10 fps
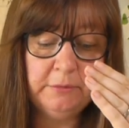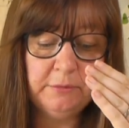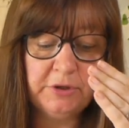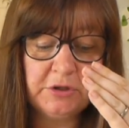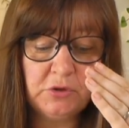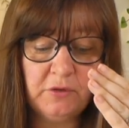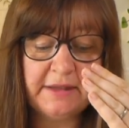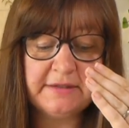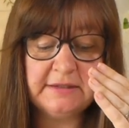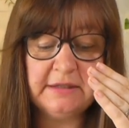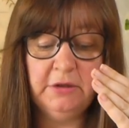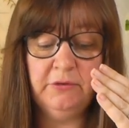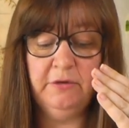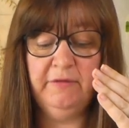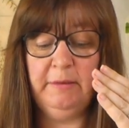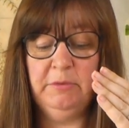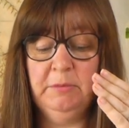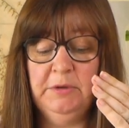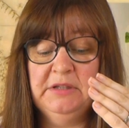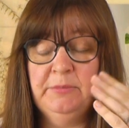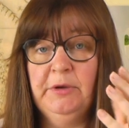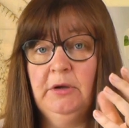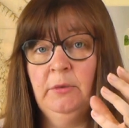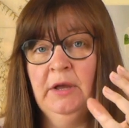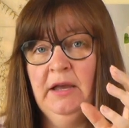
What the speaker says: I'm pretty sure that's a see-through fabric, but it's blue.